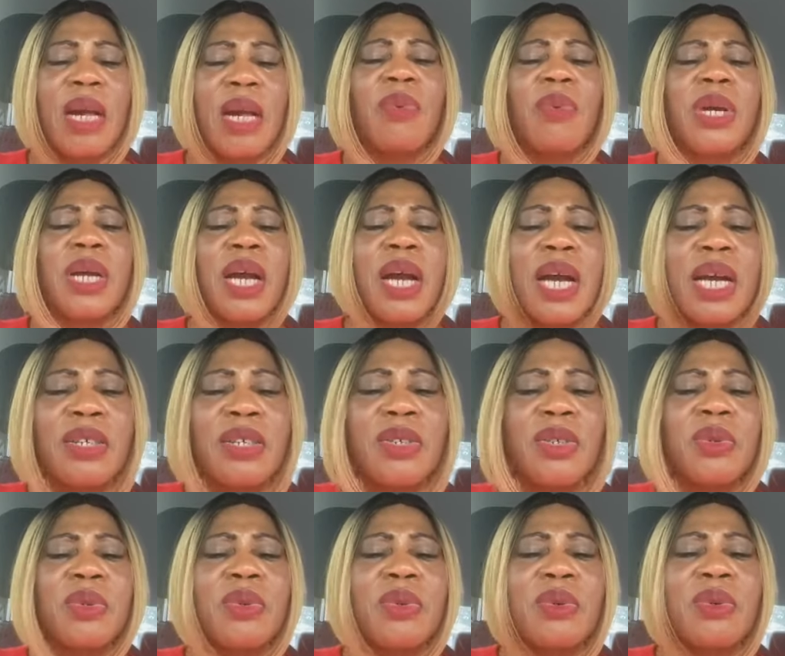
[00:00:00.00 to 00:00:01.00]
We
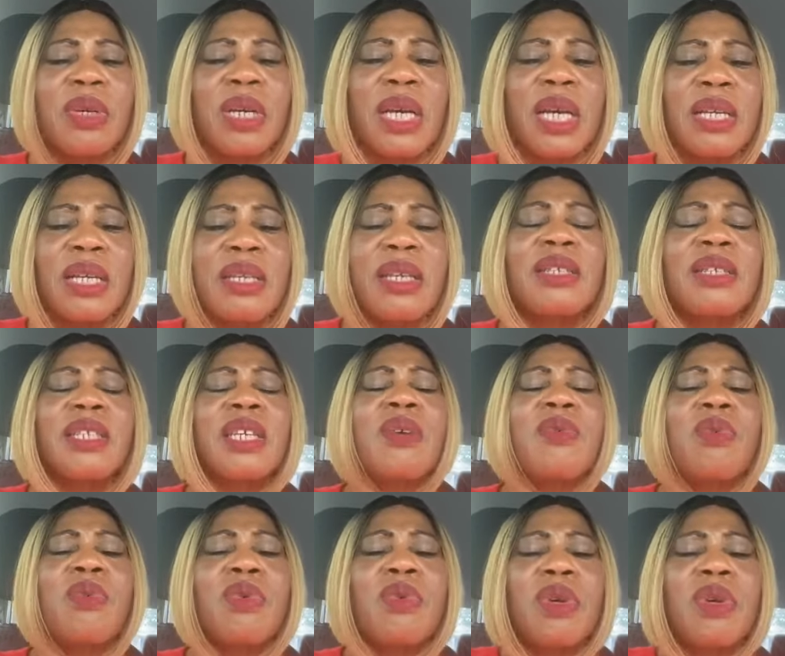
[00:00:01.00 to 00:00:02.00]
ask you that they
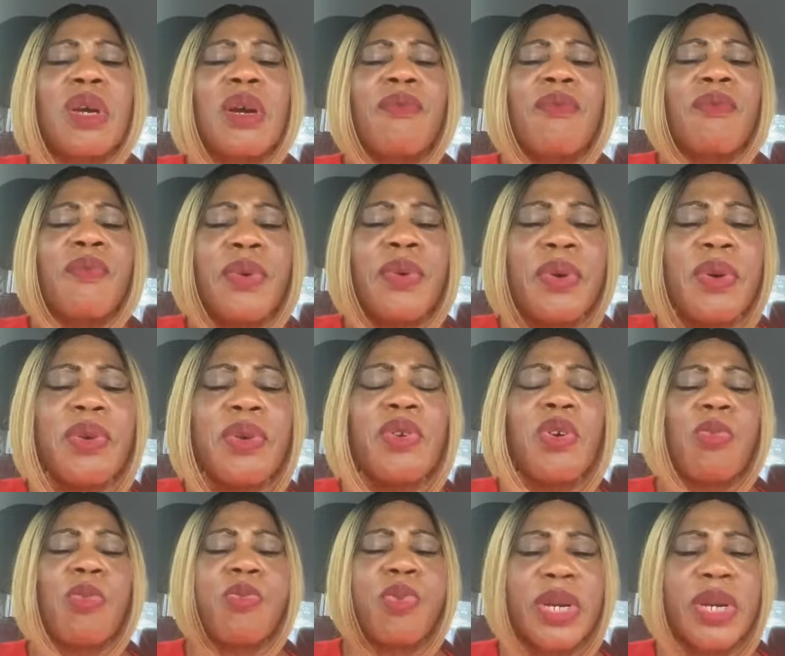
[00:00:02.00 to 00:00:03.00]
will feel
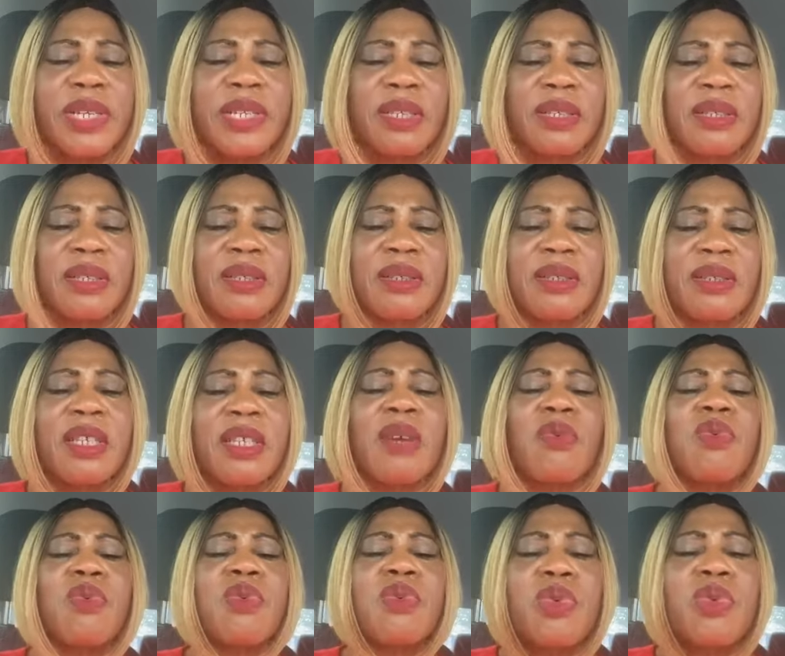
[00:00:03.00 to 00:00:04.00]
your presence. They
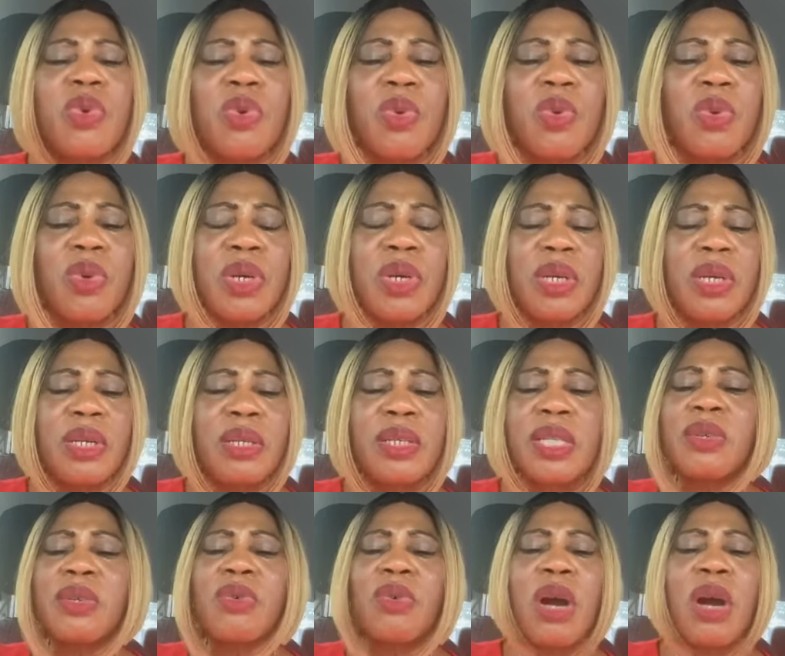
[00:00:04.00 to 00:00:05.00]
will know
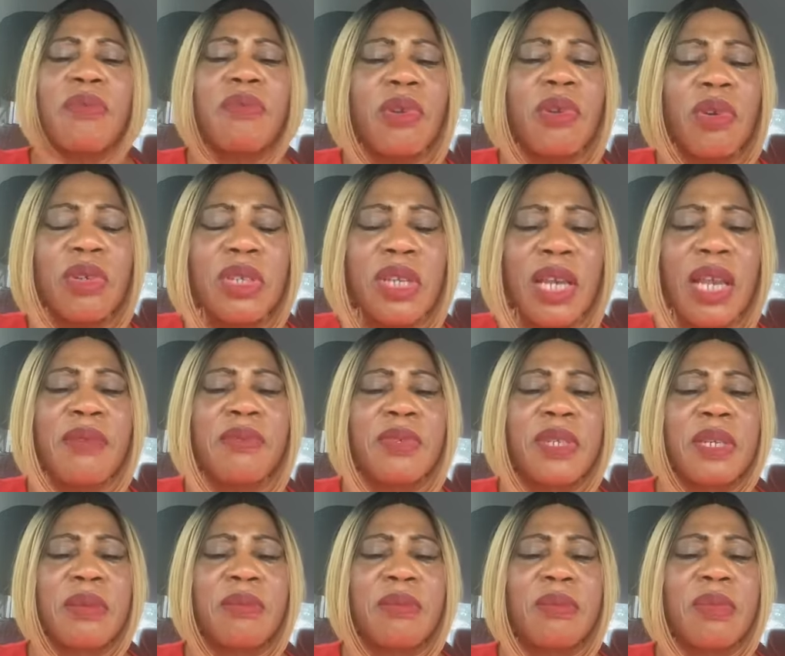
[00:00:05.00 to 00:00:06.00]
that you have not left
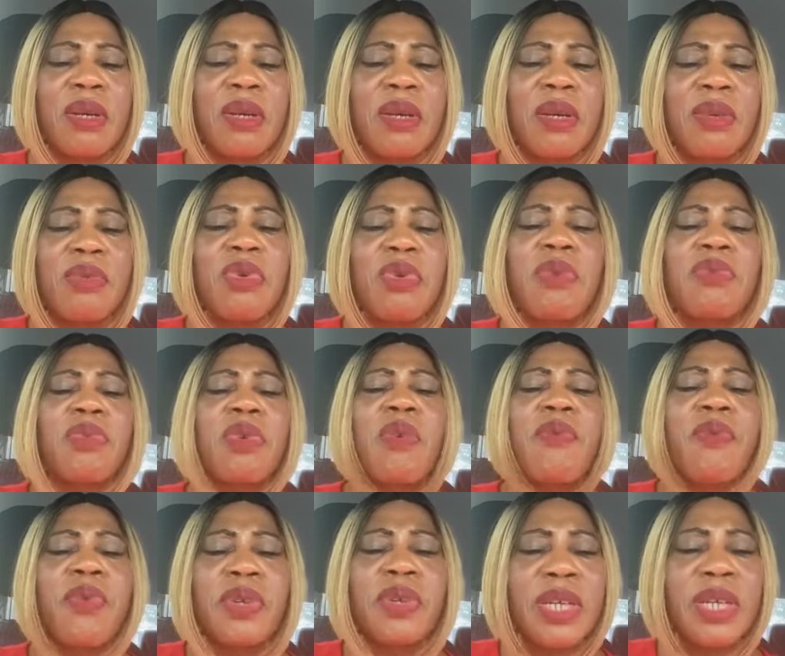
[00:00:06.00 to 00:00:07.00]
them. You have not
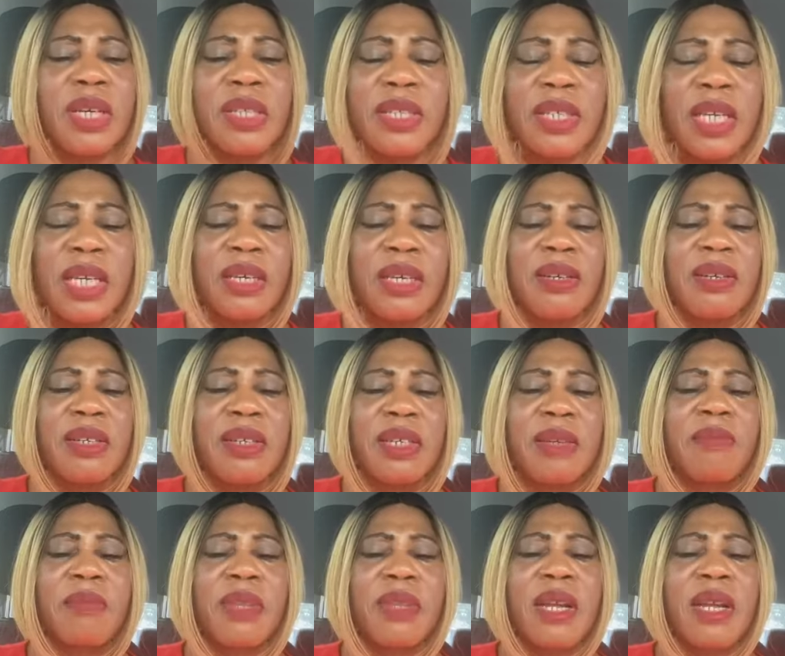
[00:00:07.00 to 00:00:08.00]
forsaken
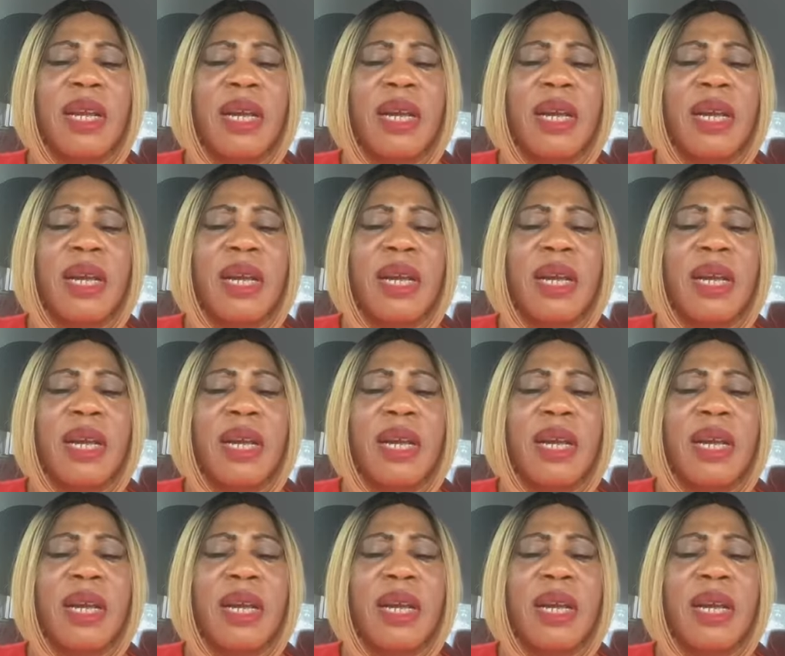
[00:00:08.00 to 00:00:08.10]
them.